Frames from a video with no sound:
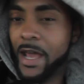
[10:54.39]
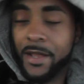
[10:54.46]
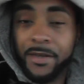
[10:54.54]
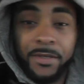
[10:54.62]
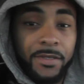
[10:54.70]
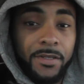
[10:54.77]

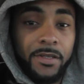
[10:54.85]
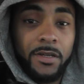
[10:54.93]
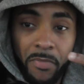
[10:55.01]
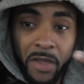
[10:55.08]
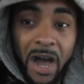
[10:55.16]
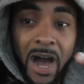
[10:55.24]
and
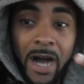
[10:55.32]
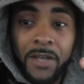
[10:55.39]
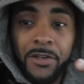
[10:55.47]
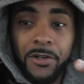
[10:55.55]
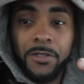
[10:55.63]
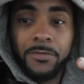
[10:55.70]
the
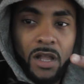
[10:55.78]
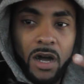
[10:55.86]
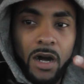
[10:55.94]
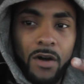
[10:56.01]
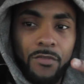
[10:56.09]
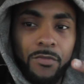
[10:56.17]
honor
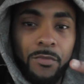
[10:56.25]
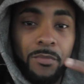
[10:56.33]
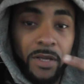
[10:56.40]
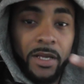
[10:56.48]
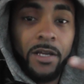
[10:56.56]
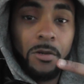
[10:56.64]
of
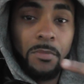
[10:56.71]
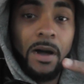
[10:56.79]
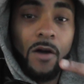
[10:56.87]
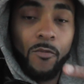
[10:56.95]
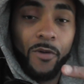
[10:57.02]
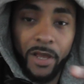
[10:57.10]
being
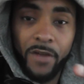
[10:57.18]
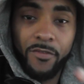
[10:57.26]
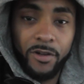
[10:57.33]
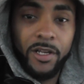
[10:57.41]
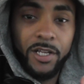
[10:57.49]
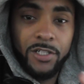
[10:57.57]
about
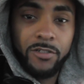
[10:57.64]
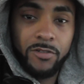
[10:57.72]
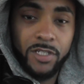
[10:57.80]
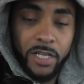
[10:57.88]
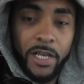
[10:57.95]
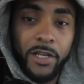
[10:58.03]
whatever it is you
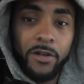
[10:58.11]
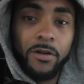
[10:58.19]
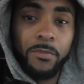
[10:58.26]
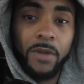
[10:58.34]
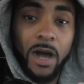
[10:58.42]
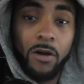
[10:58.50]
say
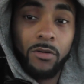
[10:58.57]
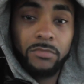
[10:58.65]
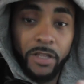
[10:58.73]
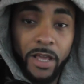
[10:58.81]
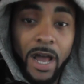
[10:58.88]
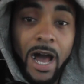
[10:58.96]
you're about,
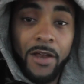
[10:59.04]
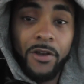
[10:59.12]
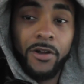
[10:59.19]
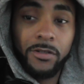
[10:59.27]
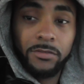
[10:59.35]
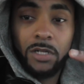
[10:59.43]
the
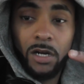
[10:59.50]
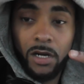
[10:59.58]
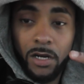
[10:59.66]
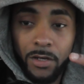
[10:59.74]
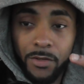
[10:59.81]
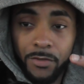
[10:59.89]
honor
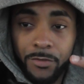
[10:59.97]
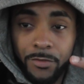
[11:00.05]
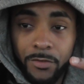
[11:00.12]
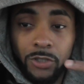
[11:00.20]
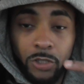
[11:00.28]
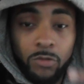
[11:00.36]
of
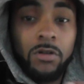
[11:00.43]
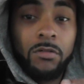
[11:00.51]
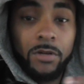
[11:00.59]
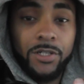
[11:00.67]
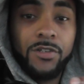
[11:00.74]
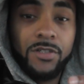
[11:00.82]

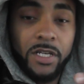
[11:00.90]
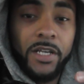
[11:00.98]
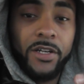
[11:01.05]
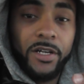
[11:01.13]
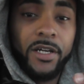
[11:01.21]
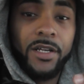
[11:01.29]
doing what you
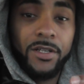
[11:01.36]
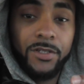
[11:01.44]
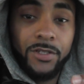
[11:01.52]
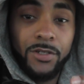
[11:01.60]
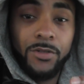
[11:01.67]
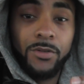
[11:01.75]
say you're gonna
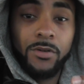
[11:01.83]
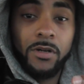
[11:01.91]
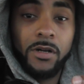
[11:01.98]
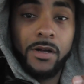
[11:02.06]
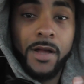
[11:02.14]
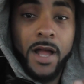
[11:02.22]
do
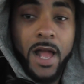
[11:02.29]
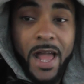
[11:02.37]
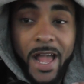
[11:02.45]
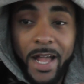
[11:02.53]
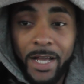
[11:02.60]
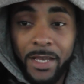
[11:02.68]

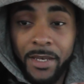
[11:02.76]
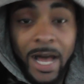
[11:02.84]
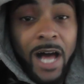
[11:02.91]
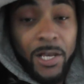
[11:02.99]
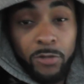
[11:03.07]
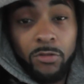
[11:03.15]
and
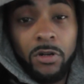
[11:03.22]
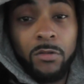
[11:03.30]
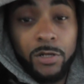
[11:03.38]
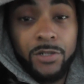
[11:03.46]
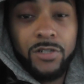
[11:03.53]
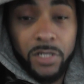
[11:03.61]
not doing
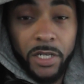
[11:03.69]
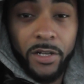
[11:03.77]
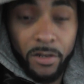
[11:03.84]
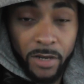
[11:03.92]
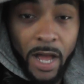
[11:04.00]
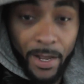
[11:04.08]
what you say
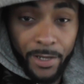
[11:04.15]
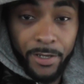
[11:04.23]
you're not